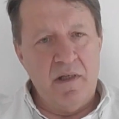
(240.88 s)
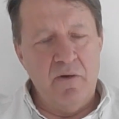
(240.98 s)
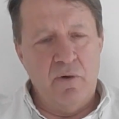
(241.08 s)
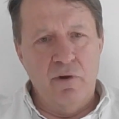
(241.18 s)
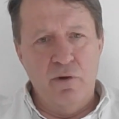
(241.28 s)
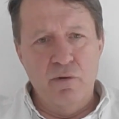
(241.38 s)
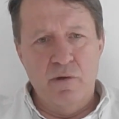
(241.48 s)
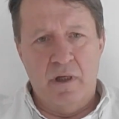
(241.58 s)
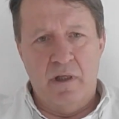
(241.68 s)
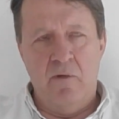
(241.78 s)

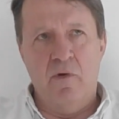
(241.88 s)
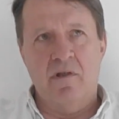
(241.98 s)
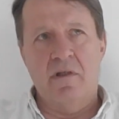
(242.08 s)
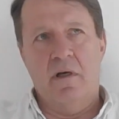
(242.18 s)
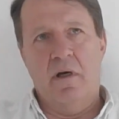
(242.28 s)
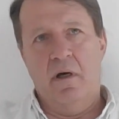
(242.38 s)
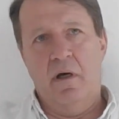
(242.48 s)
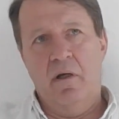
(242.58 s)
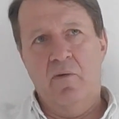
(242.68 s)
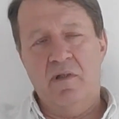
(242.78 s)
introduced, and it was
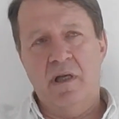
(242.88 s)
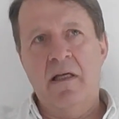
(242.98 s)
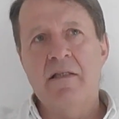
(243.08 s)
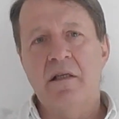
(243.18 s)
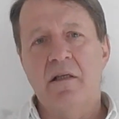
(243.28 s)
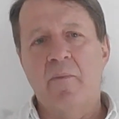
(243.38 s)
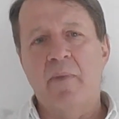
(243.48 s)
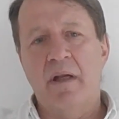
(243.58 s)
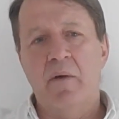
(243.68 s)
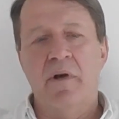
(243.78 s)
a listed
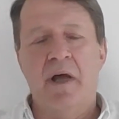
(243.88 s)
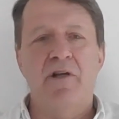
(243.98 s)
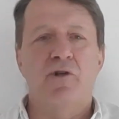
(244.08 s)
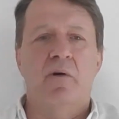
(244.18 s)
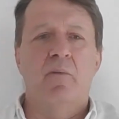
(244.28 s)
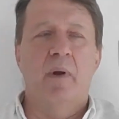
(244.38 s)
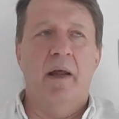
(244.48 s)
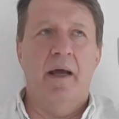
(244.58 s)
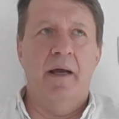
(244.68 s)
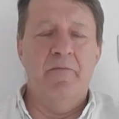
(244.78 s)
company when I joined
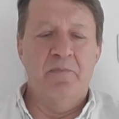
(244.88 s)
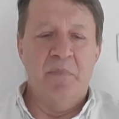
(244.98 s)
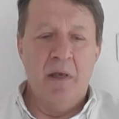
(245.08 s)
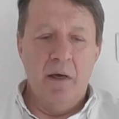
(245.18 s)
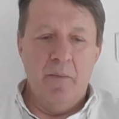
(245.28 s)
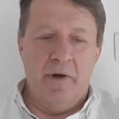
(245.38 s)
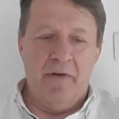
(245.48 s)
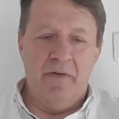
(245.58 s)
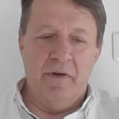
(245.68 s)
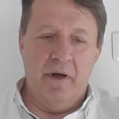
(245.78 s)
Play.
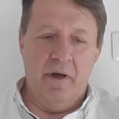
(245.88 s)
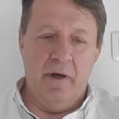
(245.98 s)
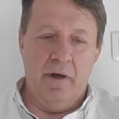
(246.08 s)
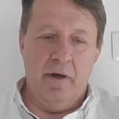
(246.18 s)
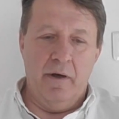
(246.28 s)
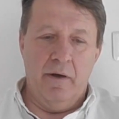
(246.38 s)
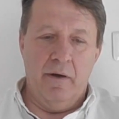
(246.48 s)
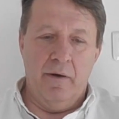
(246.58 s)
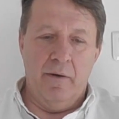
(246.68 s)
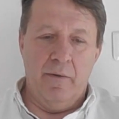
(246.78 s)
But
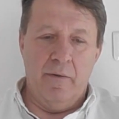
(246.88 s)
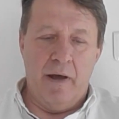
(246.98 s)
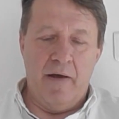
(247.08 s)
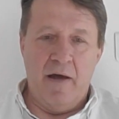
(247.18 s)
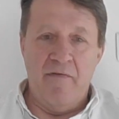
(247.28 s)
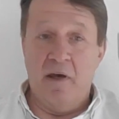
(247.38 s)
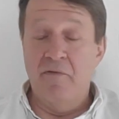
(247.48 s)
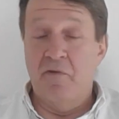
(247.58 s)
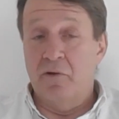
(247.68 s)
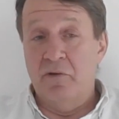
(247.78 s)
a very
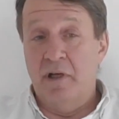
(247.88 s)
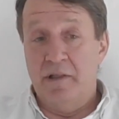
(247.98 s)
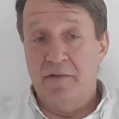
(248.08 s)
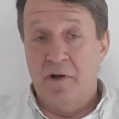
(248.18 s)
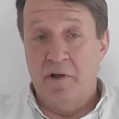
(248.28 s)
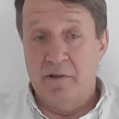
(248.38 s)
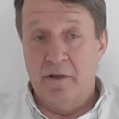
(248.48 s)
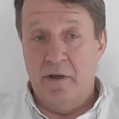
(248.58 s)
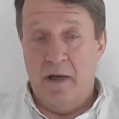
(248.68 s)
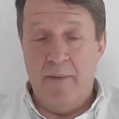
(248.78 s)
fortunate event
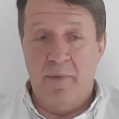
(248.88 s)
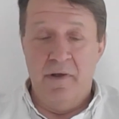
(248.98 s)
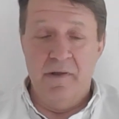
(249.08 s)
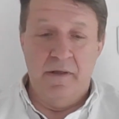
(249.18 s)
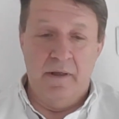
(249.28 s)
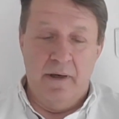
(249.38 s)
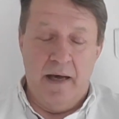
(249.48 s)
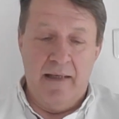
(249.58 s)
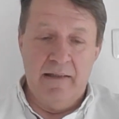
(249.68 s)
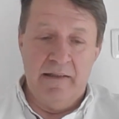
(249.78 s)
happened
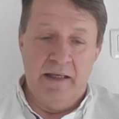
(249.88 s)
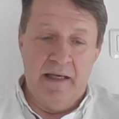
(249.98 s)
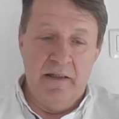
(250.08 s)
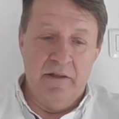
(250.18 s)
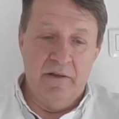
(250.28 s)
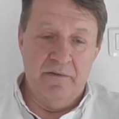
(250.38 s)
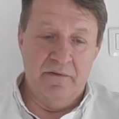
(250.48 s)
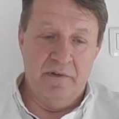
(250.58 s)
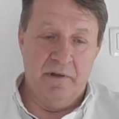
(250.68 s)
at the end of